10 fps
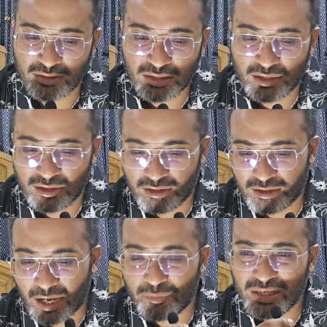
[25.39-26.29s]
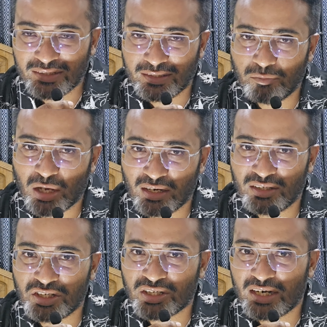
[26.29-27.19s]
the happenings in
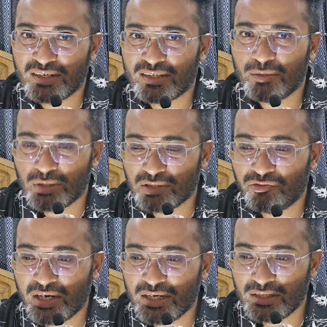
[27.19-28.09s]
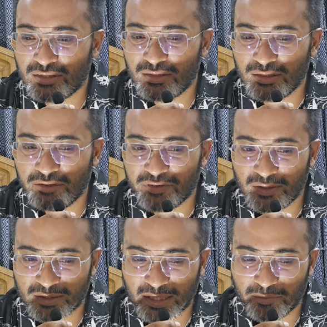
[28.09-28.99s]
Bangladesh current time. It's a very
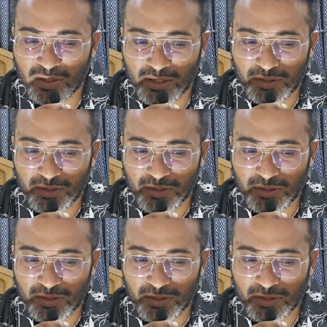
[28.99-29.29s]
difficult time.